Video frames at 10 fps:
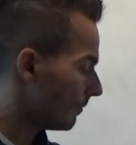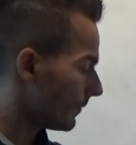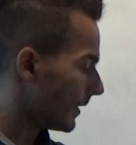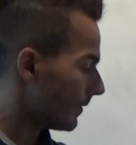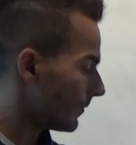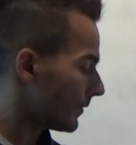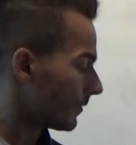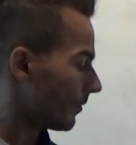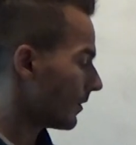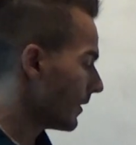Yeah.
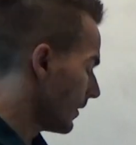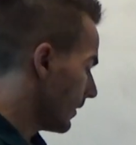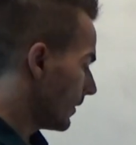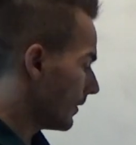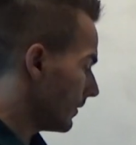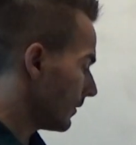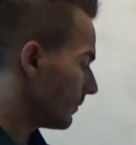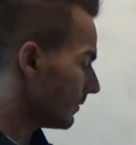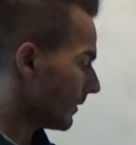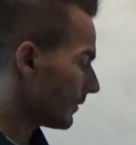So this
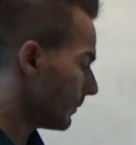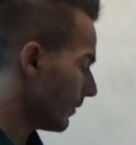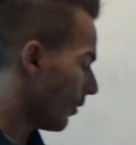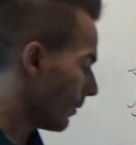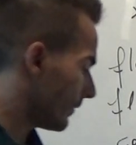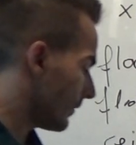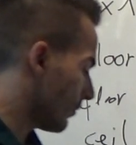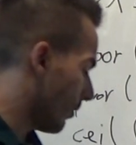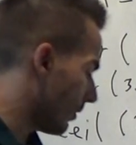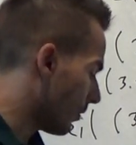must be always
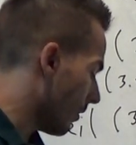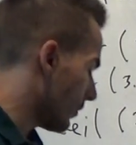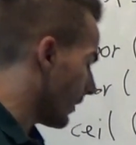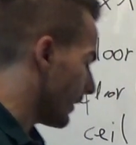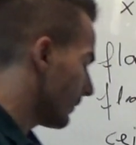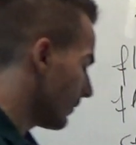congruent.